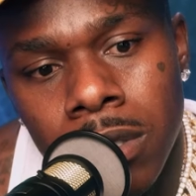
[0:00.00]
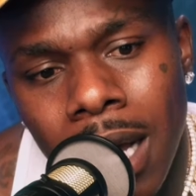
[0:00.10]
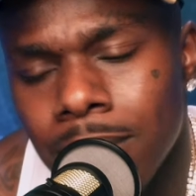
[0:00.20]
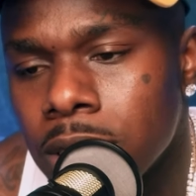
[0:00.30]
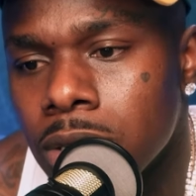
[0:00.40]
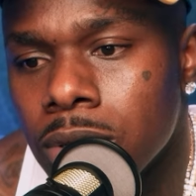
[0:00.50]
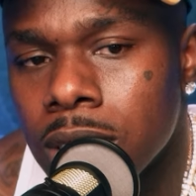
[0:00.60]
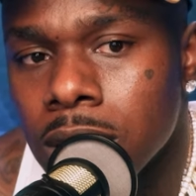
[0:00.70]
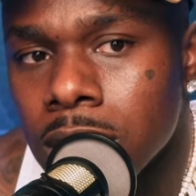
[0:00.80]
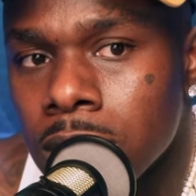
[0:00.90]

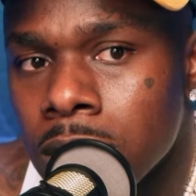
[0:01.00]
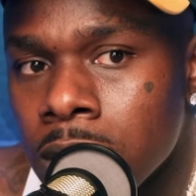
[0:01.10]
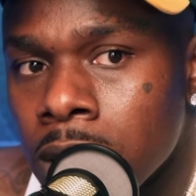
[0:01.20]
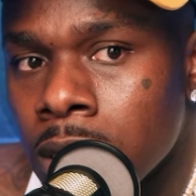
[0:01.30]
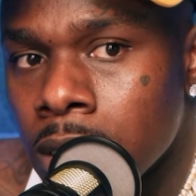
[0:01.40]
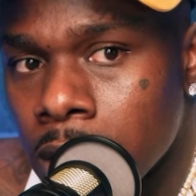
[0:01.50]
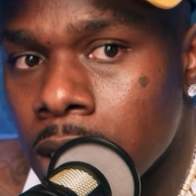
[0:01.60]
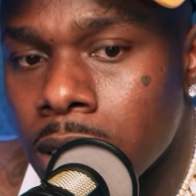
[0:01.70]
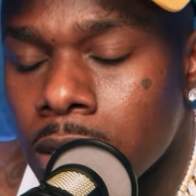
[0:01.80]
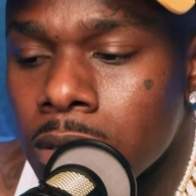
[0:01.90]
Absolutely.
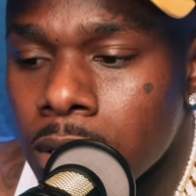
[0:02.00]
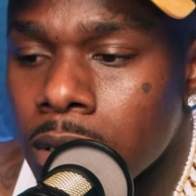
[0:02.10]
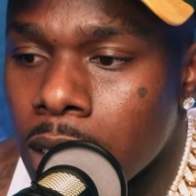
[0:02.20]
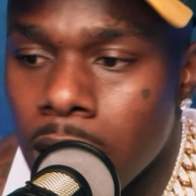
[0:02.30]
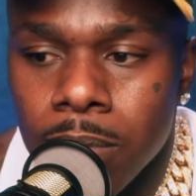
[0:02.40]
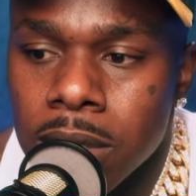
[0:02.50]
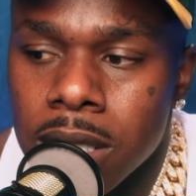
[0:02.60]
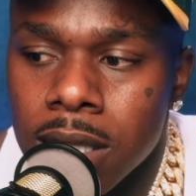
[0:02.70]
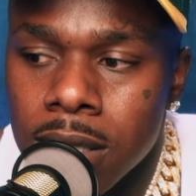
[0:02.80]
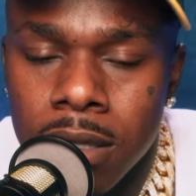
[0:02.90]
Yeah.
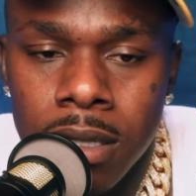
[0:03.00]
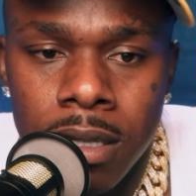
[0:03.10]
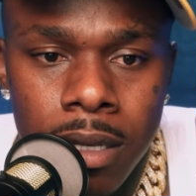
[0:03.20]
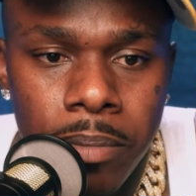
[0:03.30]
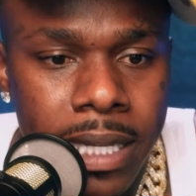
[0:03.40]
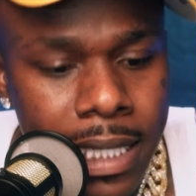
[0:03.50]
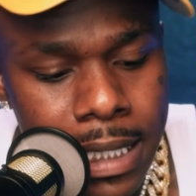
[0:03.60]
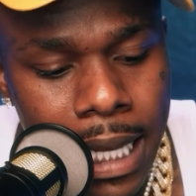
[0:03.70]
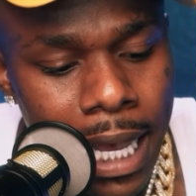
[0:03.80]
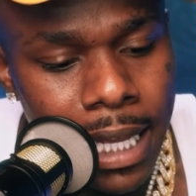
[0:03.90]
100%, because
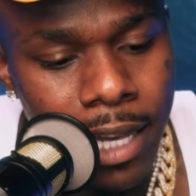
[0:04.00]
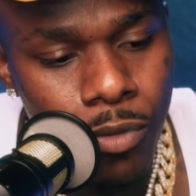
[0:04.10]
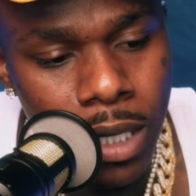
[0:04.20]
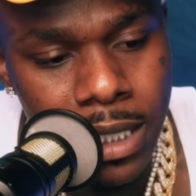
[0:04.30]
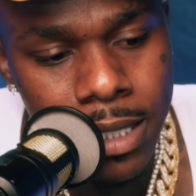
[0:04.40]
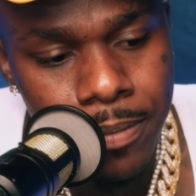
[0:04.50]
it was